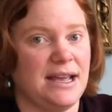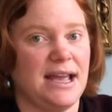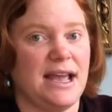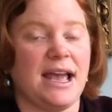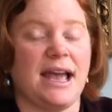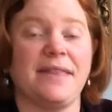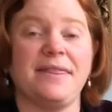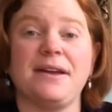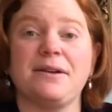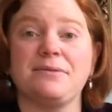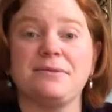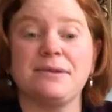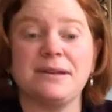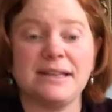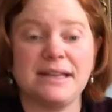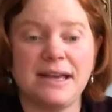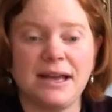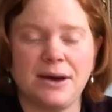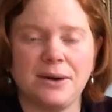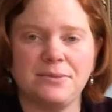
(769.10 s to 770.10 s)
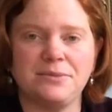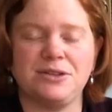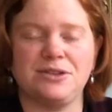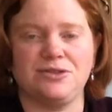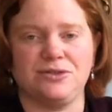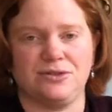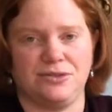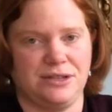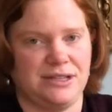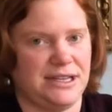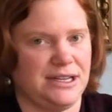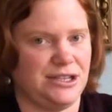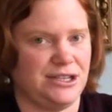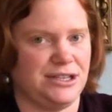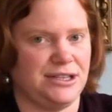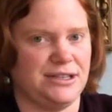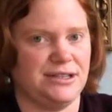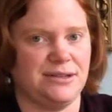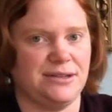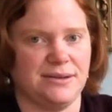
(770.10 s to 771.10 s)
and that really helped to draw
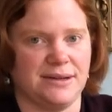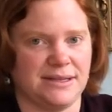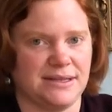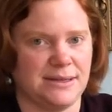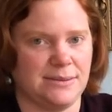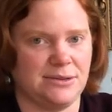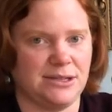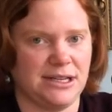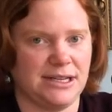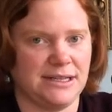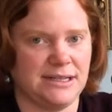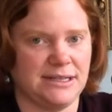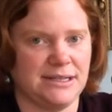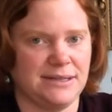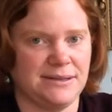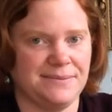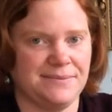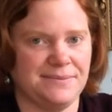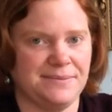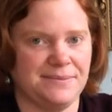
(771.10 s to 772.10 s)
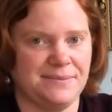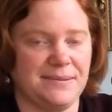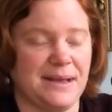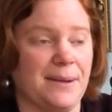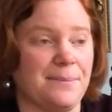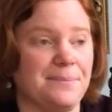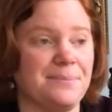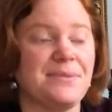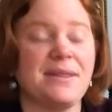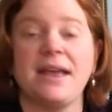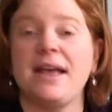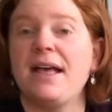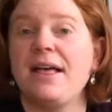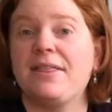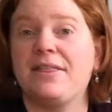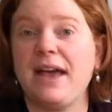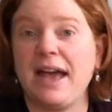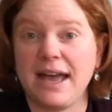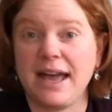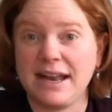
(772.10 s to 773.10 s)
attention to our subject. Now,
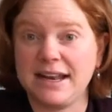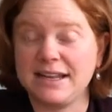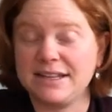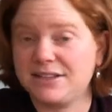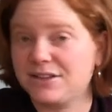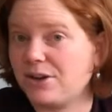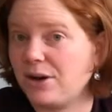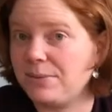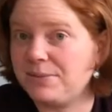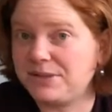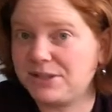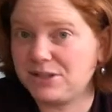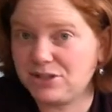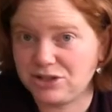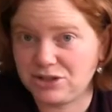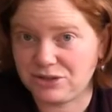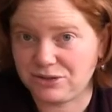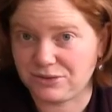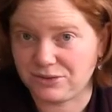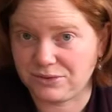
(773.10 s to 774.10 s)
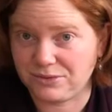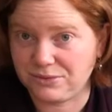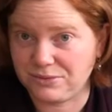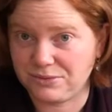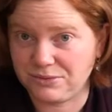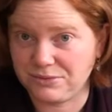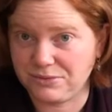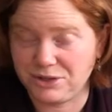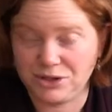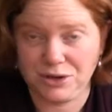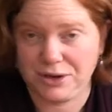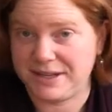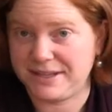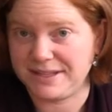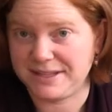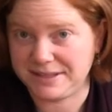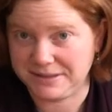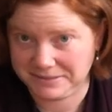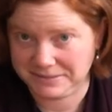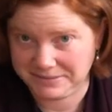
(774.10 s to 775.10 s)
that is a compositional
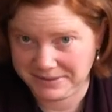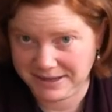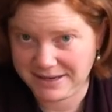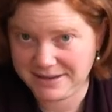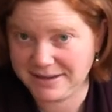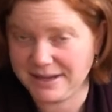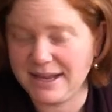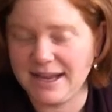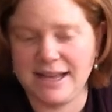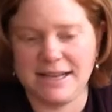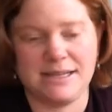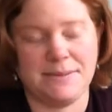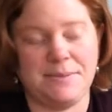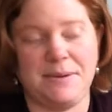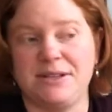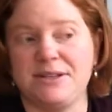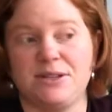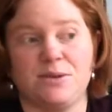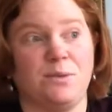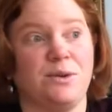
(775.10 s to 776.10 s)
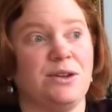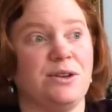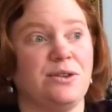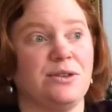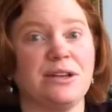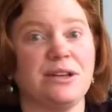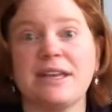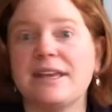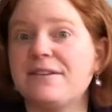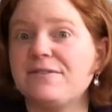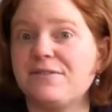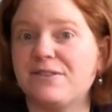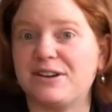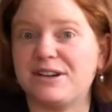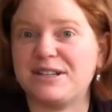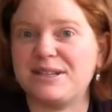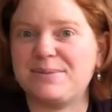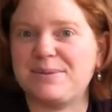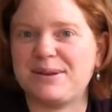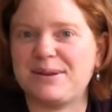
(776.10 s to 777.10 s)
choice, right? Depends on what you're looking for, it
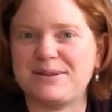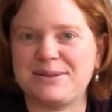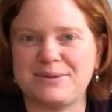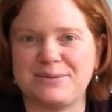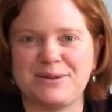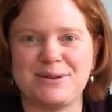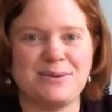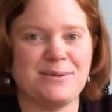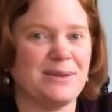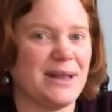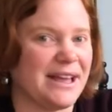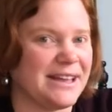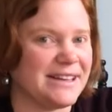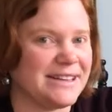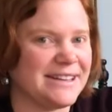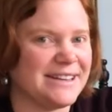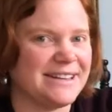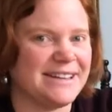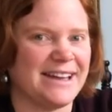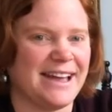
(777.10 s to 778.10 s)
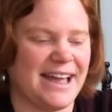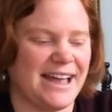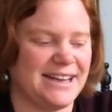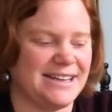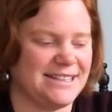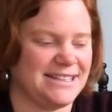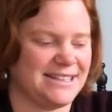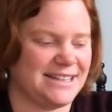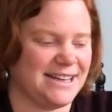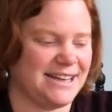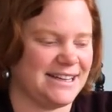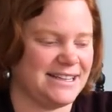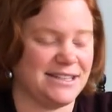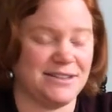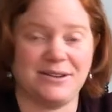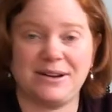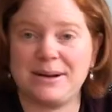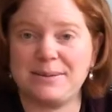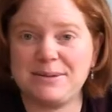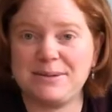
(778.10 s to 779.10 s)
depends on what you like, and it's
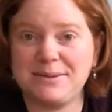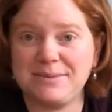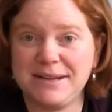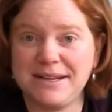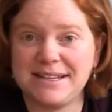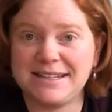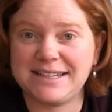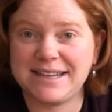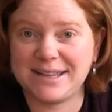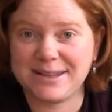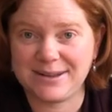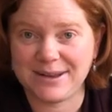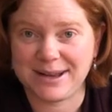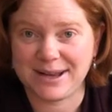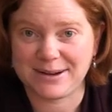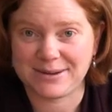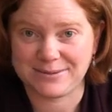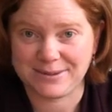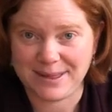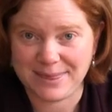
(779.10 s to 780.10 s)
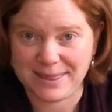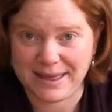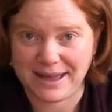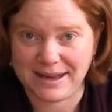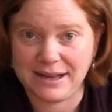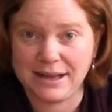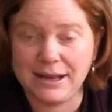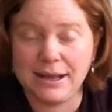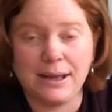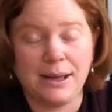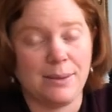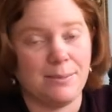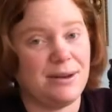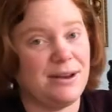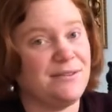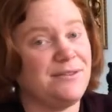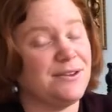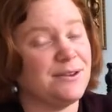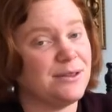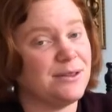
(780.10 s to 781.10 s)
not up to me to tell you how to run that. But
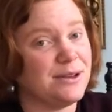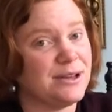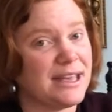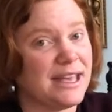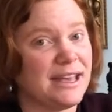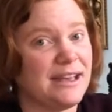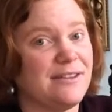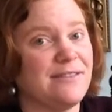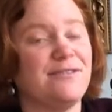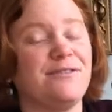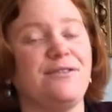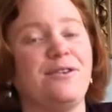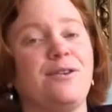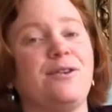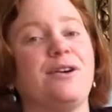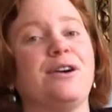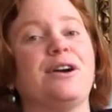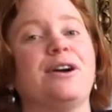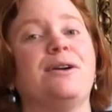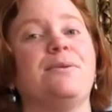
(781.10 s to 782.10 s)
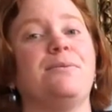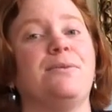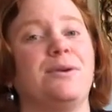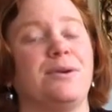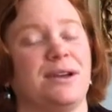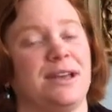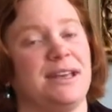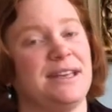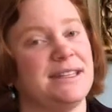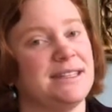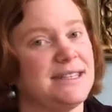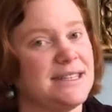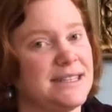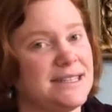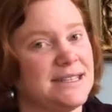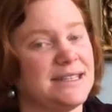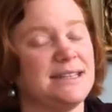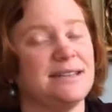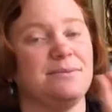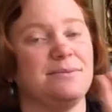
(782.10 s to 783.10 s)
if you're looking for more
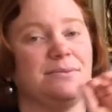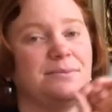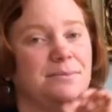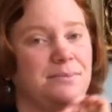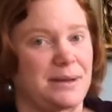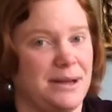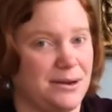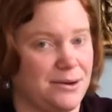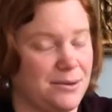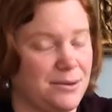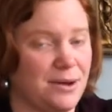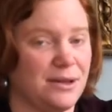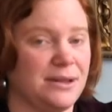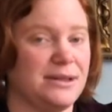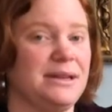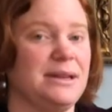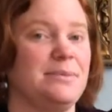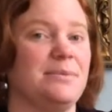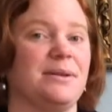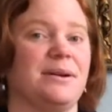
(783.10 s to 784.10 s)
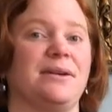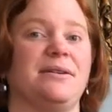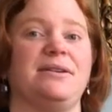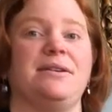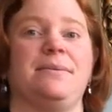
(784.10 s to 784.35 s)
consistent, better quality blur on your